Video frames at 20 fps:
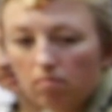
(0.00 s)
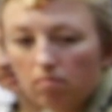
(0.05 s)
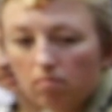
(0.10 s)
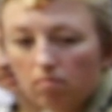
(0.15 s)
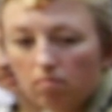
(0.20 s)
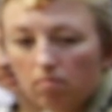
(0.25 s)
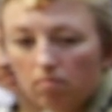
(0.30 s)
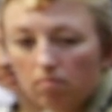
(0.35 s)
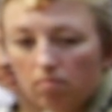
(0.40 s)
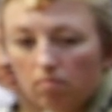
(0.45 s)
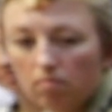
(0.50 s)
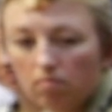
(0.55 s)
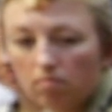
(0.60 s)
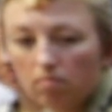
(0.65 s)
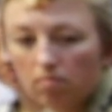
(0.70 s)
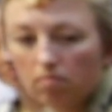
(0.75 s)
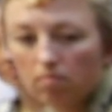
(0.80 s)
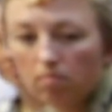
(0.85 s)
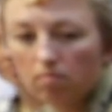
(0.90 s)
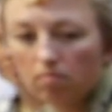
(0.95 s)

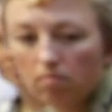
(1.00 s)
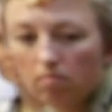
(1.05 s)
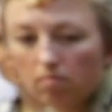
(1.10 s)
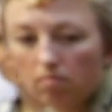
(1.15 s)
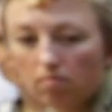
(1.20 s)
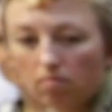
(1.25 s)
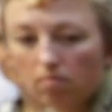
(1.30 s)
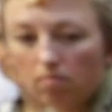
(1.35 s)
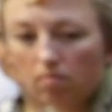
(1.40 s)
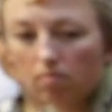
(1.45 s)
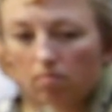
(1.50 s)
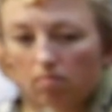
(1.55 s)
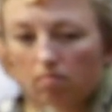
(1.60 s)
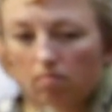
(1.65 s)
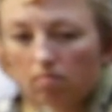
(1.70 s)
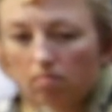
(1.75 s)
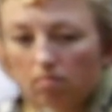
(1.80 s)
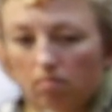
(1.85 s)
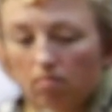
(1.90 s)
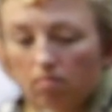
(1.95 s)

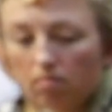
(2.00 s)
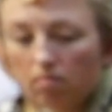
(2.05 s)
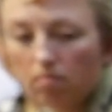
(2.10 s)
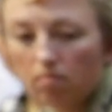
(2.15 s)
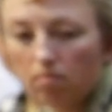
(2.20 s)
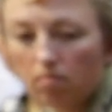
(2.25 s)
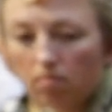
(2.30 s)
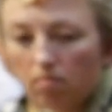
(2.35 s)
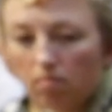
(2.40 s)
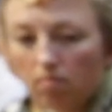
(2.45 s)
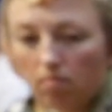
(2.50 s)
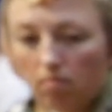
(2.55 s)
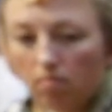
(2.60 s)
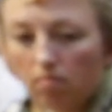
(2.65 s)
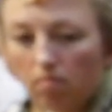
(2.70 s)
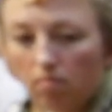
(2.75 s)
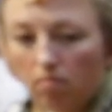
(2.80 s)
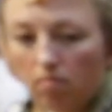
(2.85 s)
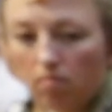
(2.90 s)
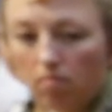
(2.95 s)

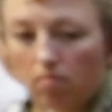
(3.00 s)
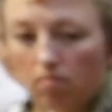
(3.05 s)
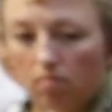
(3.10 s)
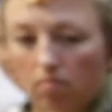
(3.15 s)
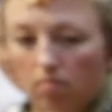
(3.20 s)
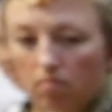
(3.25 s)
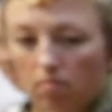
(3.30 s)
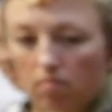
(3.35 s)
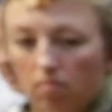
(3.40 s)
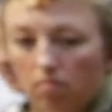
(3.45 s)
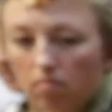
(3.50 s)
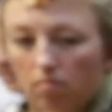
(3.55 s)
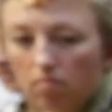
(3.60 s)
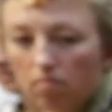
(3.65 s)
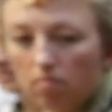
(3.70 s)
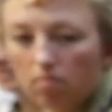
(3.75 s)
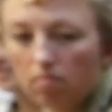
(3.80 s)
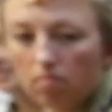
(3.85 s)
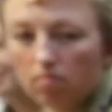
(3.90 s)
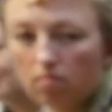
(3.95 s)

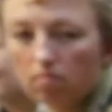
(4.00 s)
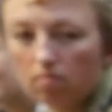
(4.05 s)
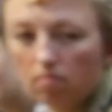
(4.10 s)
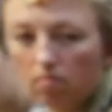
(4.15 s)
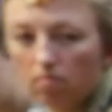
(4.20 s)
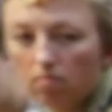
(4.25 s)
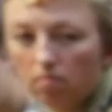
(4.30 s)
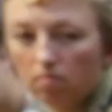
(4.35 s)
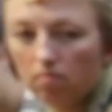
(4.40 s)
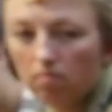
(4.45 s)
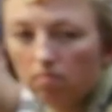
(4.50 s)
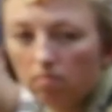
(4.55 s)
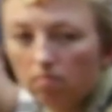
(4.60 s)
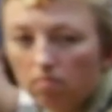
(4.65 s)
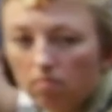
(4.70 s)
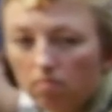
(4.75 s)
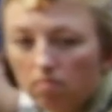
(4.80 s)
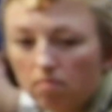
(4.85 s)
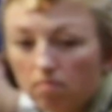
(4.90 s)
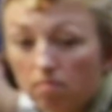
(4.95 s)

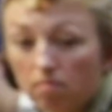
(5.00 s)
This person isn't speaking.